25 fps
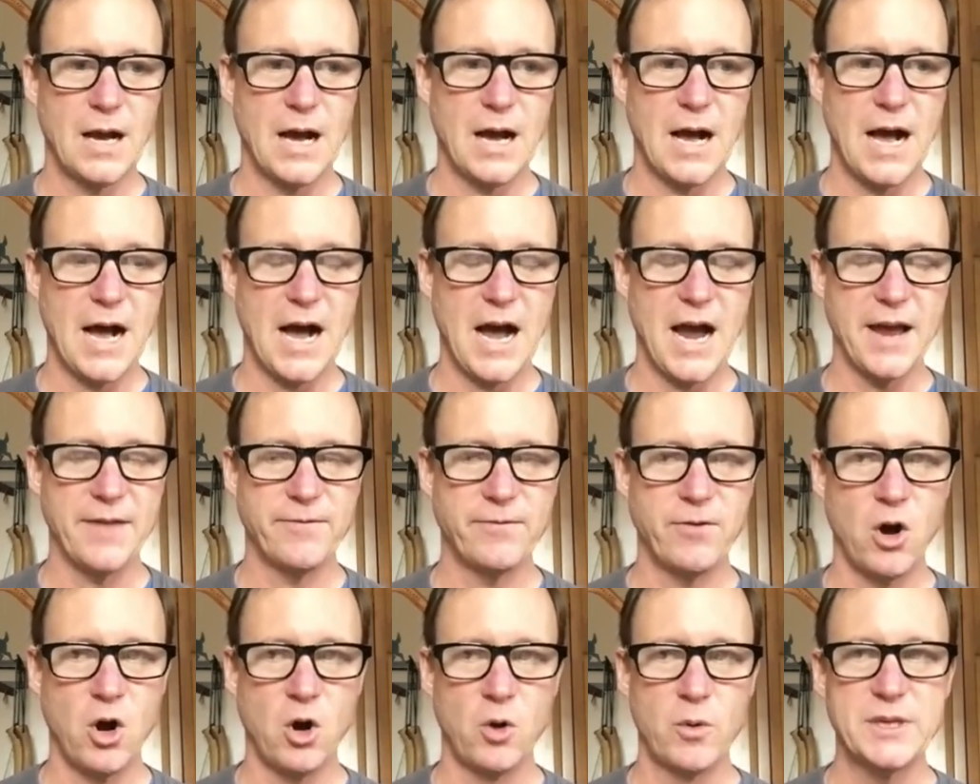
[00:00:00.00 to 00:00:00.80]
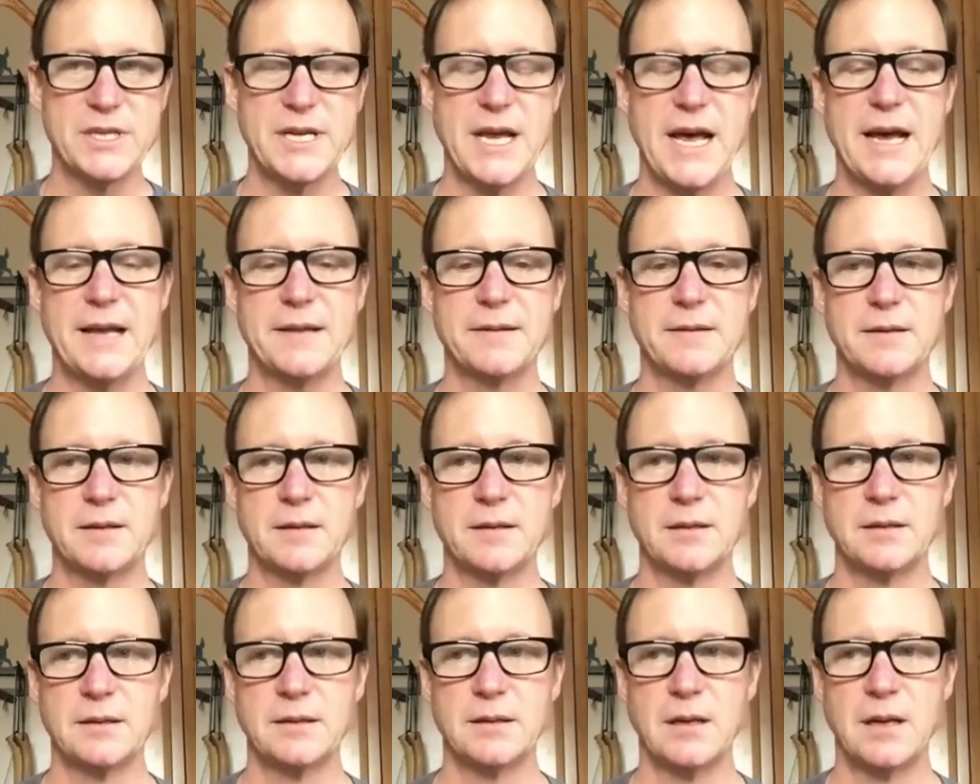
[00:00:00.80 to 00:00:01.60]
I've always had,
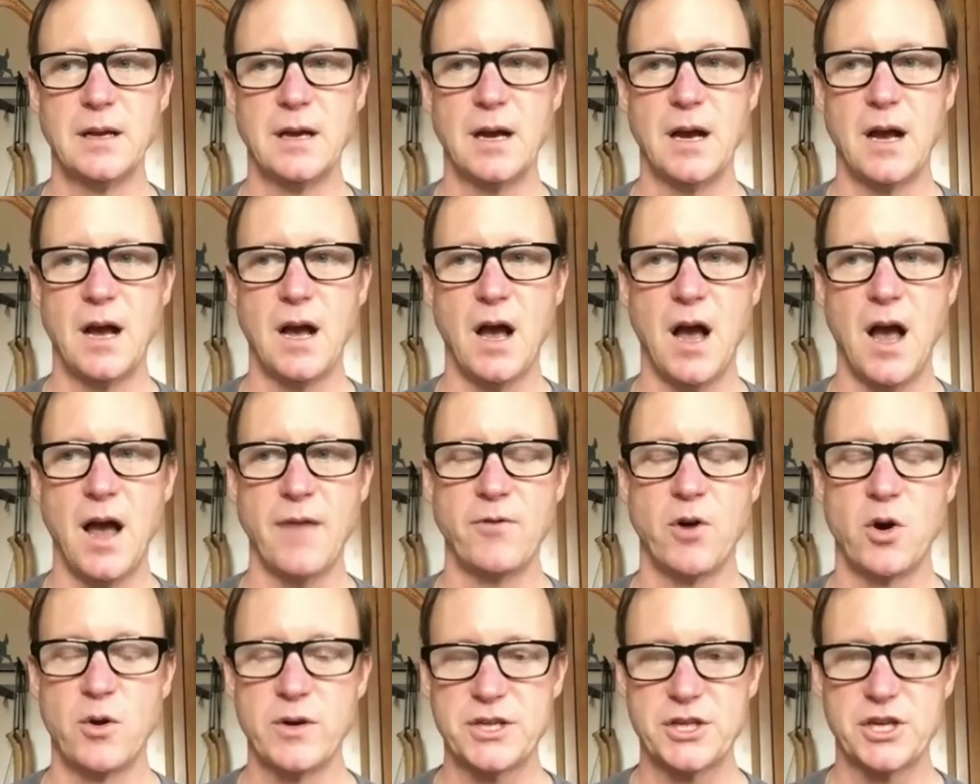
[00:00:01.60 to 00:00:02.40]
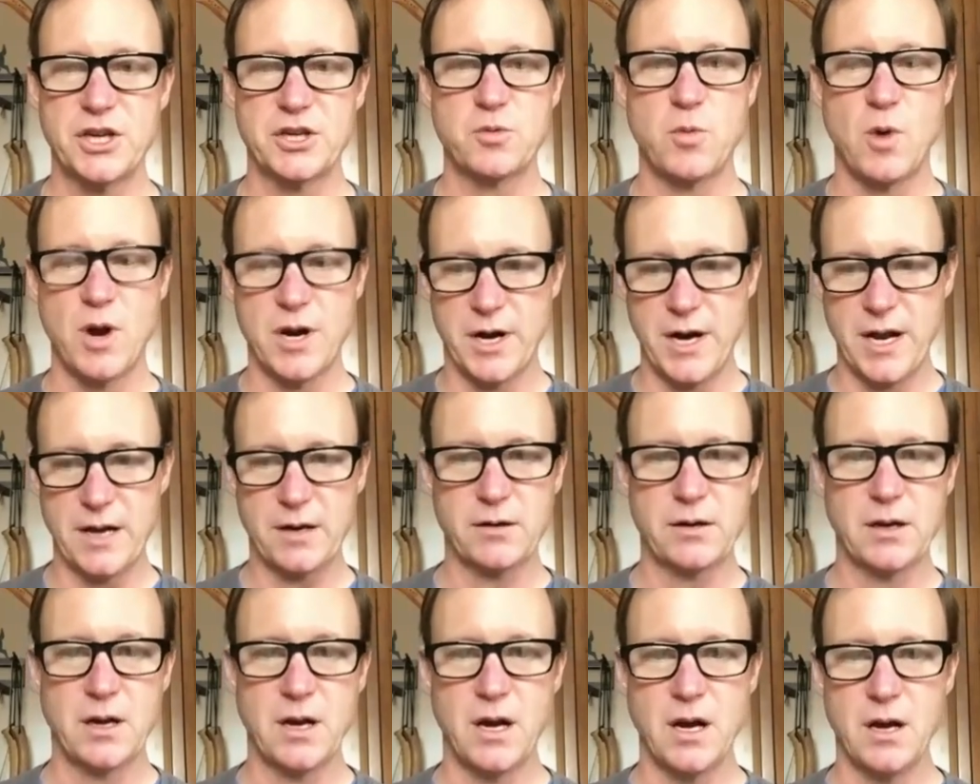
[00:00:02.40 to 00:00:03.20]
I've always just wanted
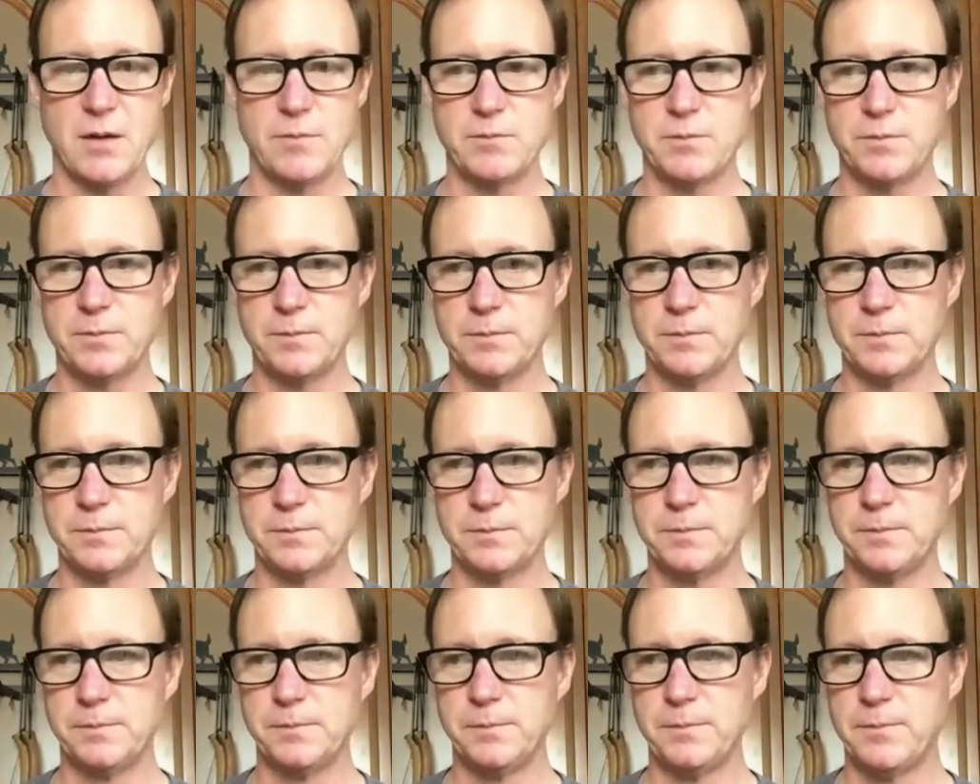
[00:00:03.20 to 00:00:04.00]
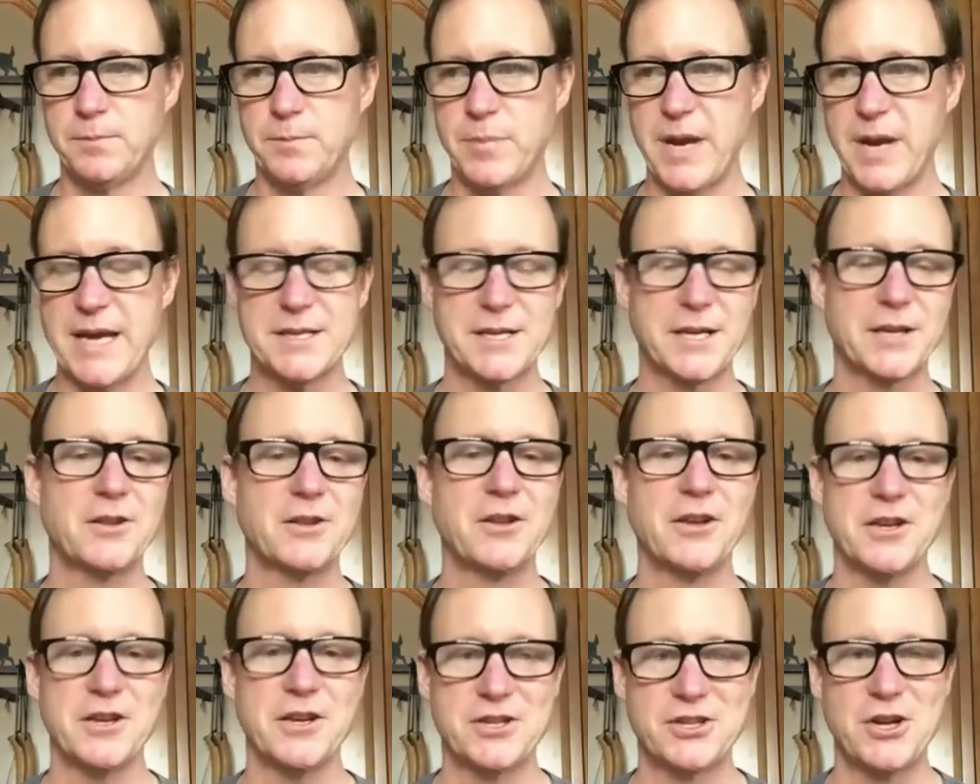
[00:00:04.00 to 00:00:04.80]
basically
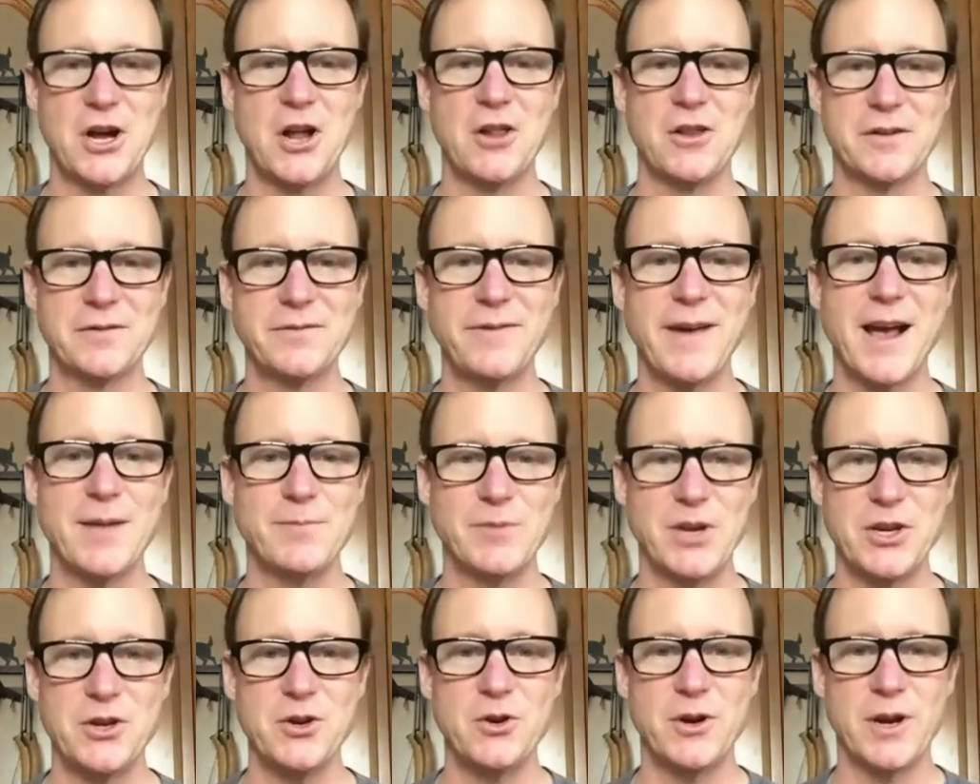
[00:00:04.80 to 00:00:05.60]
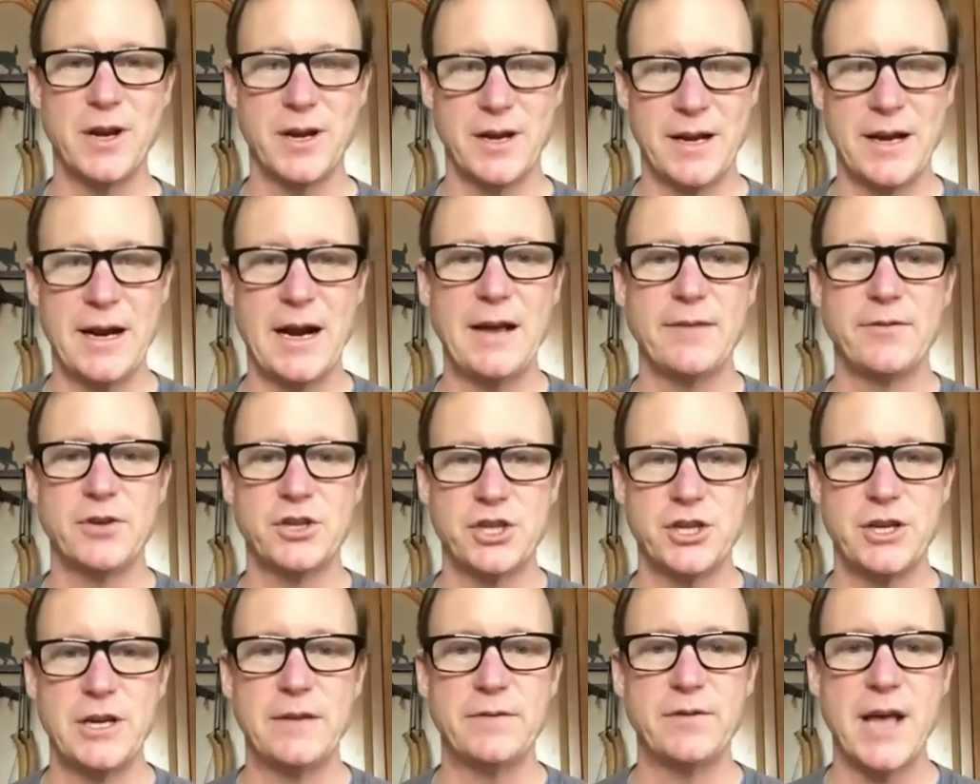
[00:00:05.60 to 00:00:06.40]
a solid family unit, and I've
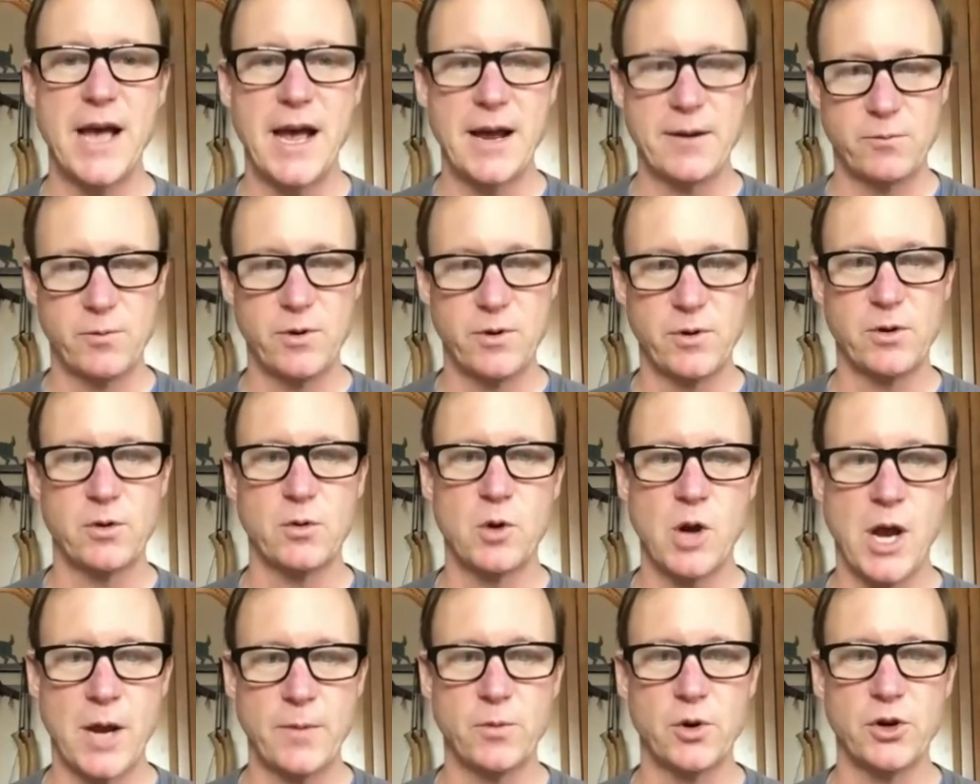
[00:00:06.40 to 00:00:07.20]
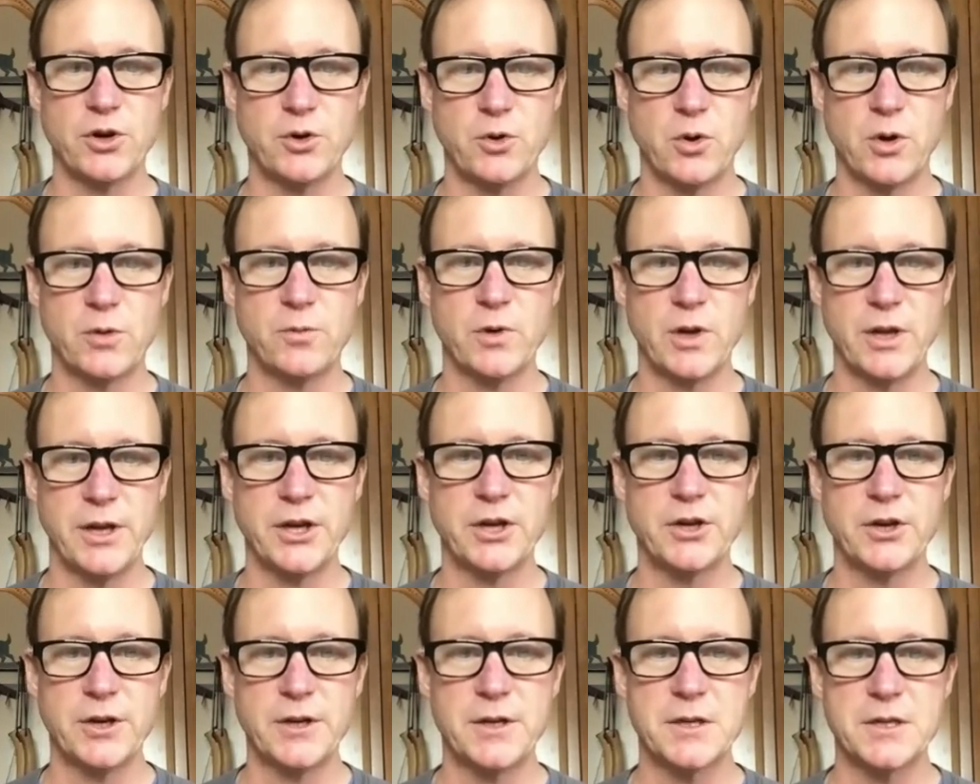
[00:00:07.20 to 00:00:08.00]
achieved that, and we're doing really
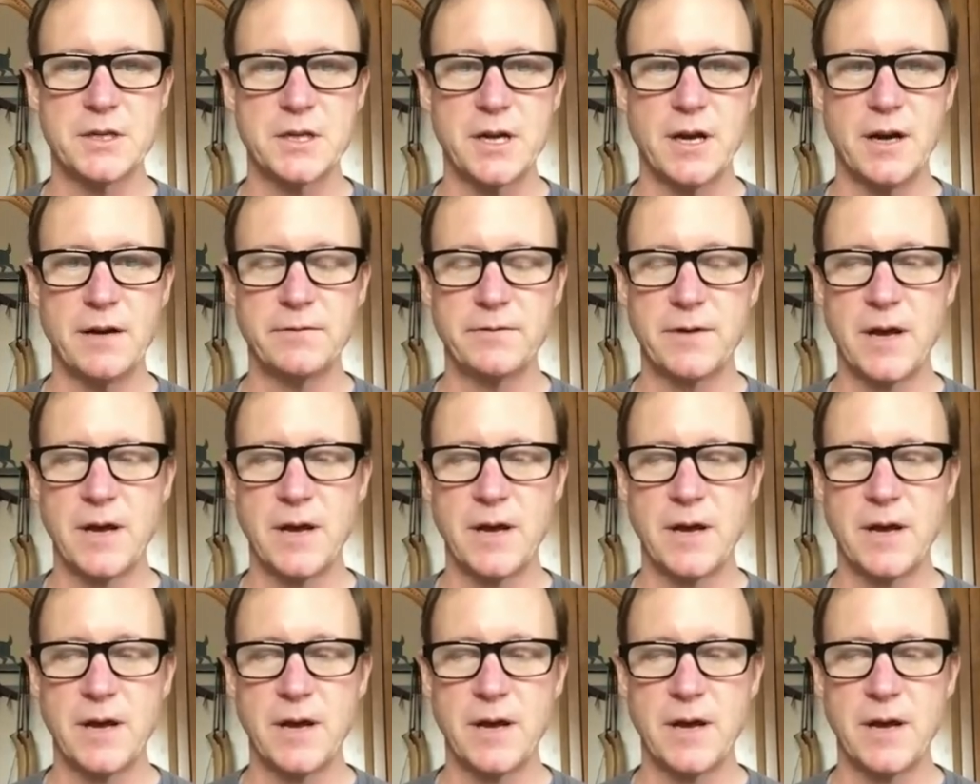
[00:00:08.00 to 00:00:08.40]
good and stuff.